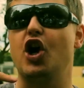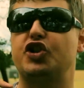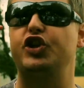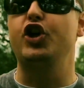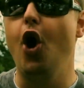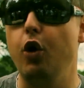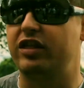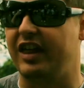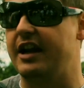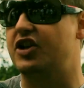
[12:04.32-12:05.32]
because you
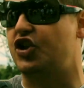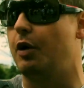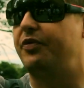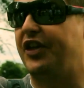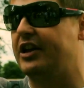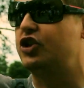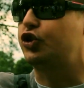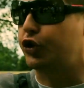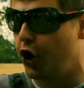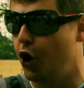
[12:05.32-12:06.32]
think something's
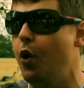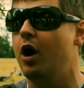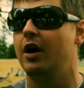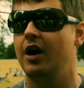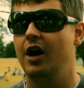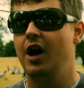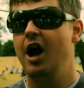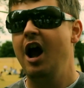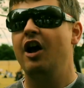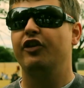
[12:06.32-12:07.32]
true,
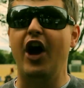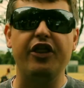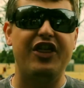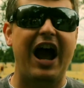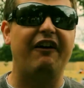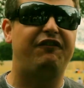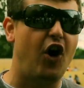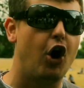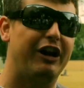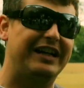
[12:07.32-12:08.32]
that
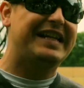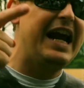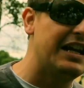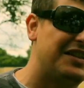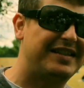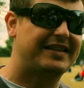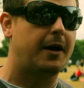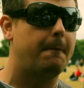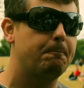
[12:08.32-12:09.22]
therefore it is.